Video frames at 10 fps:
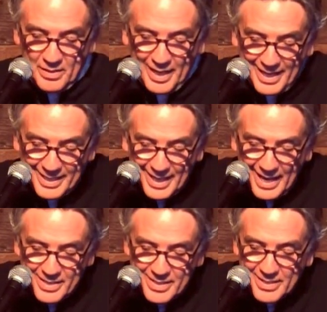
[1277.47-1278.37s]
the
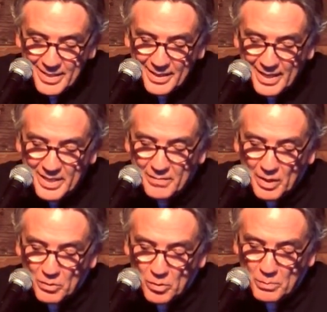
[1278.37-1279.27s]
encasings at the end of
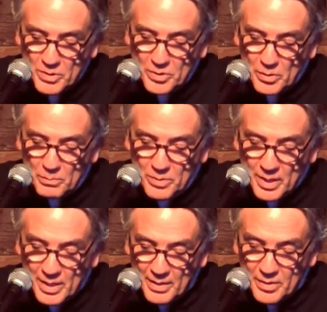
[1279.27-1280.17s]
our chromosomes,
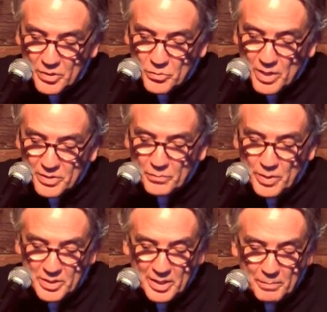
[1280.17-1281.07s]
the stress of
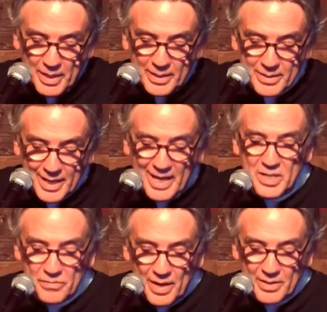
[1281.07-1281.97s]
which can make us
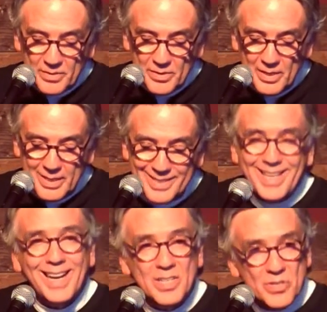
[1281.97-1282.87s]
age faster and
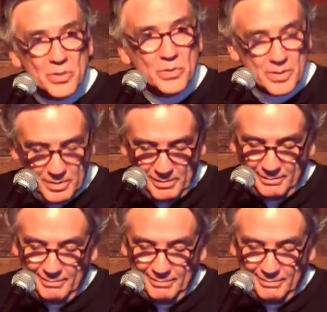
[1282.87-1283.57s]
die sooner.